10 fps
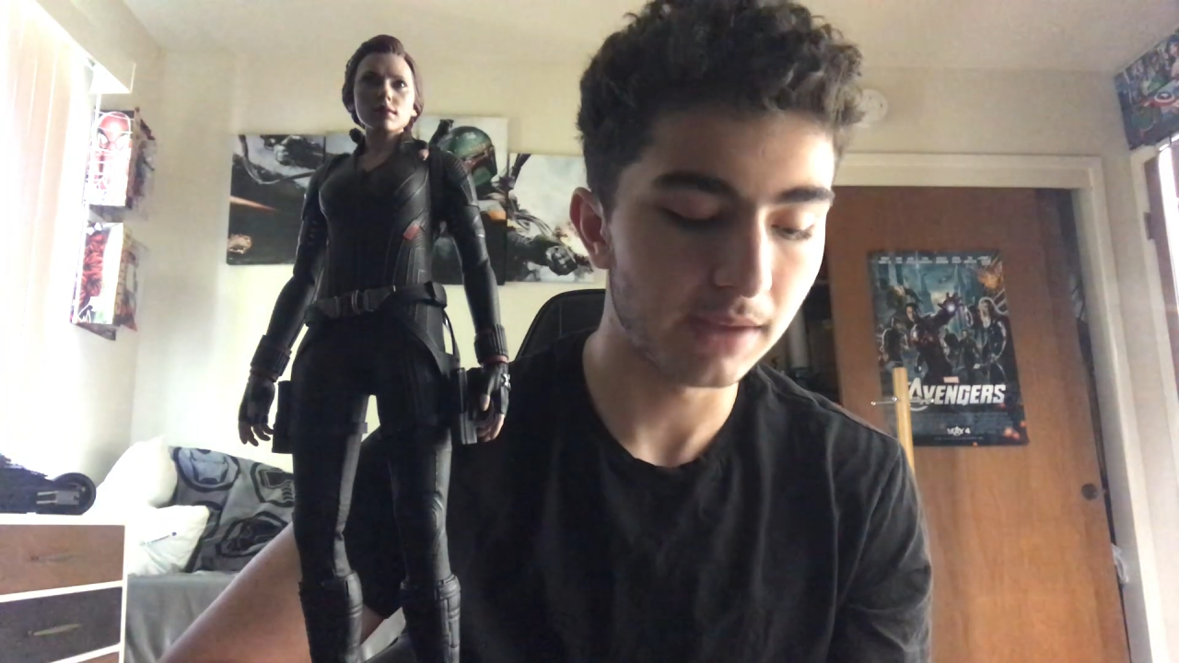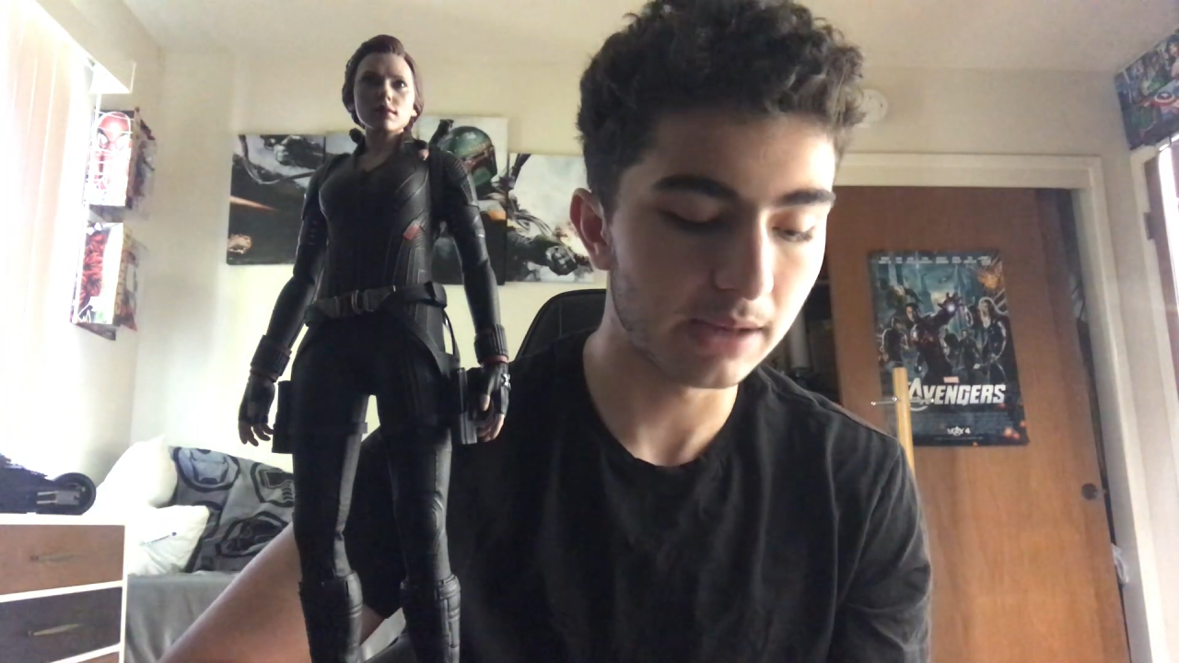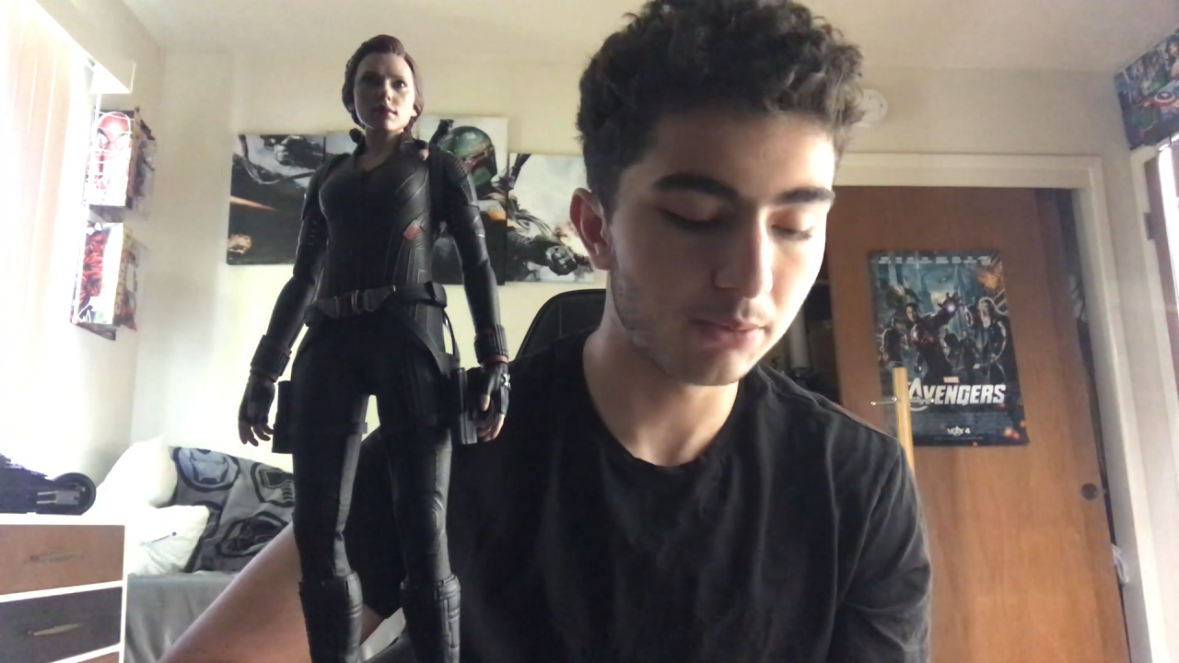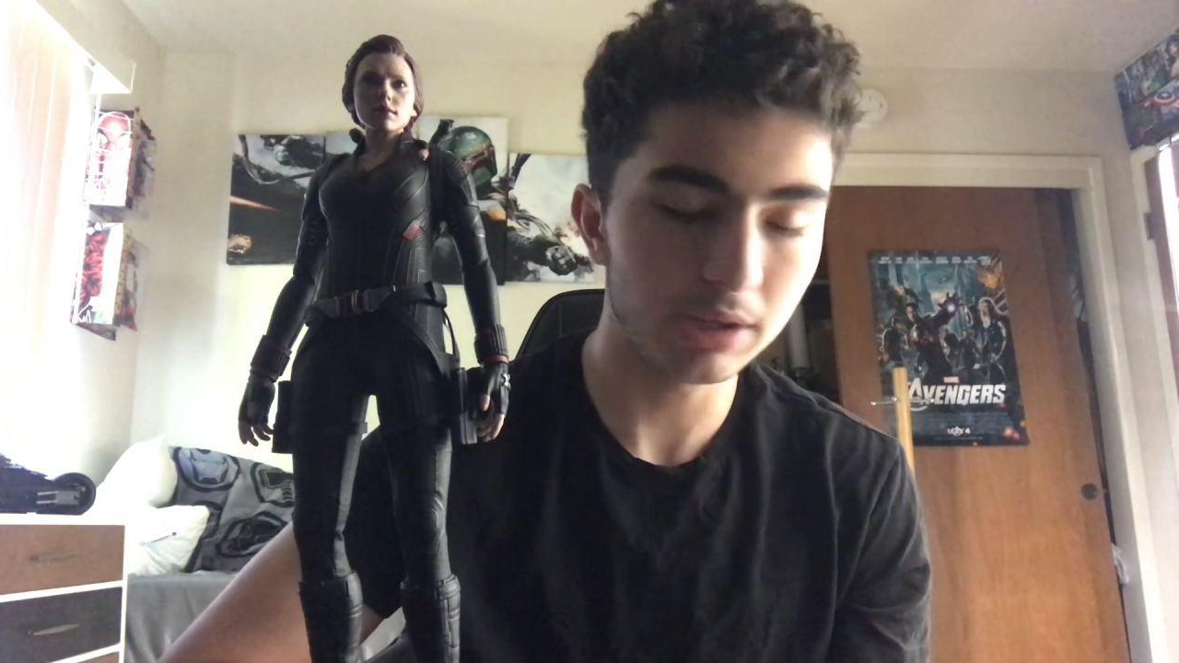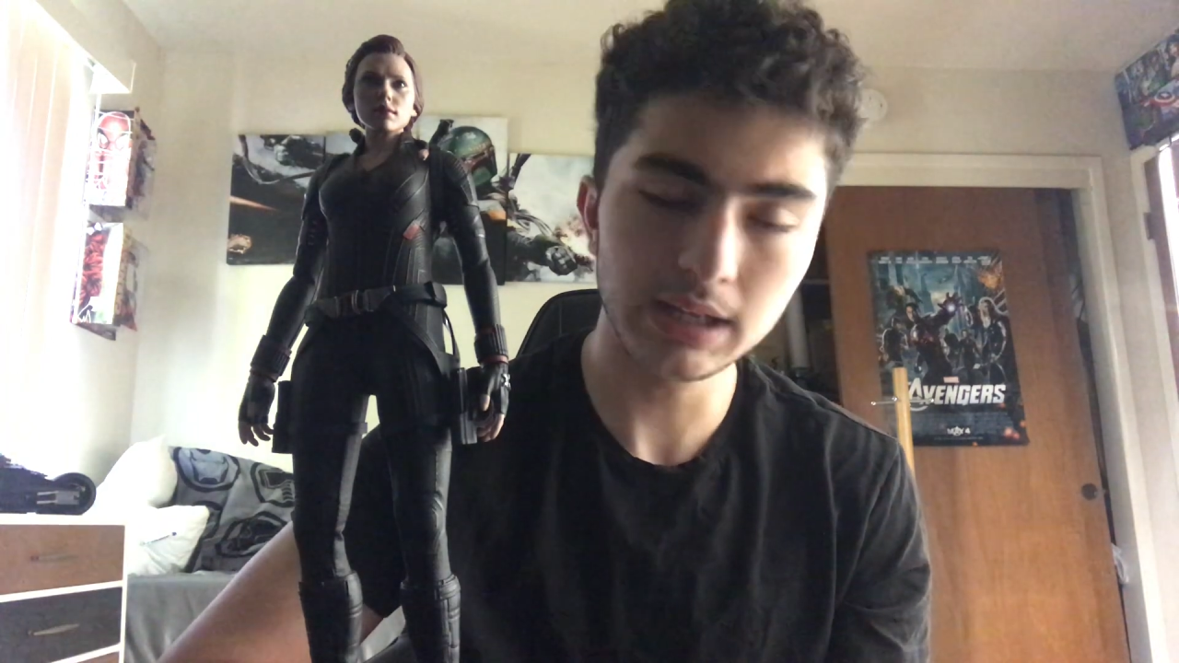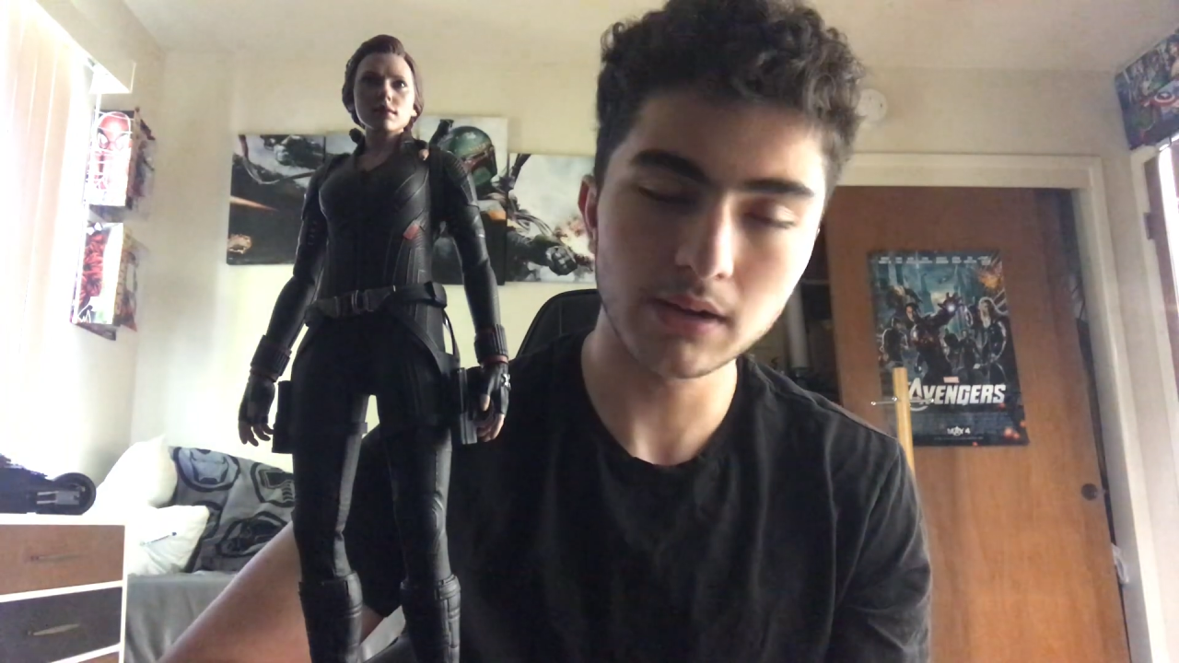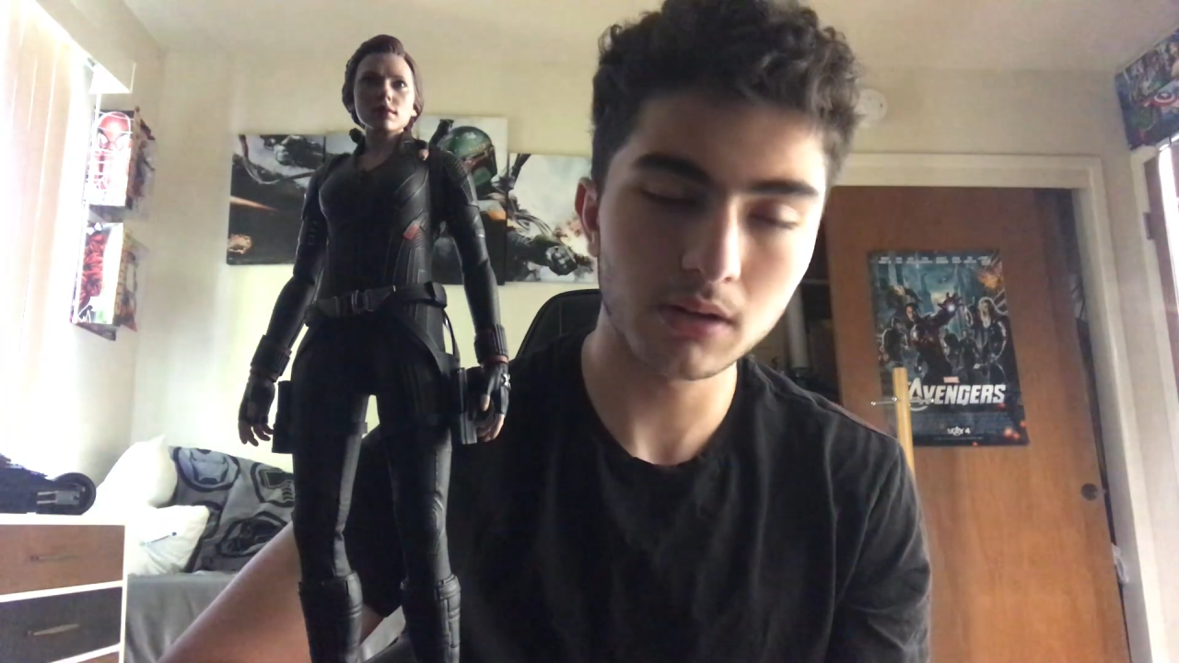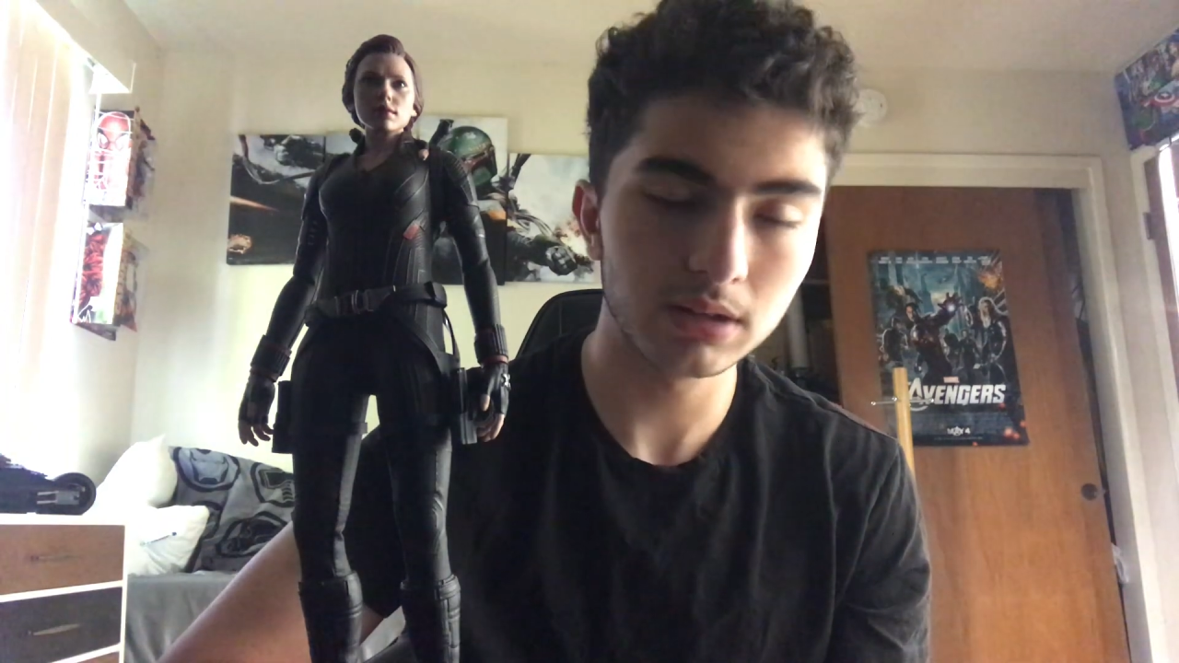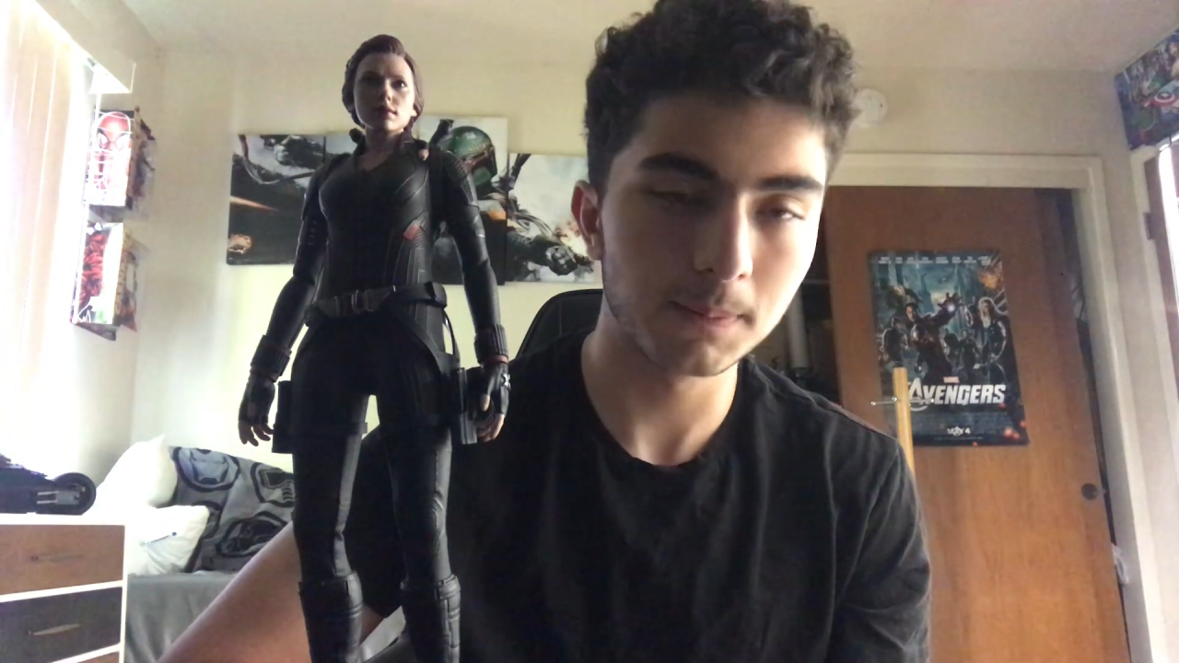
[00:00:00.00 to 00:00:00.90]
It really all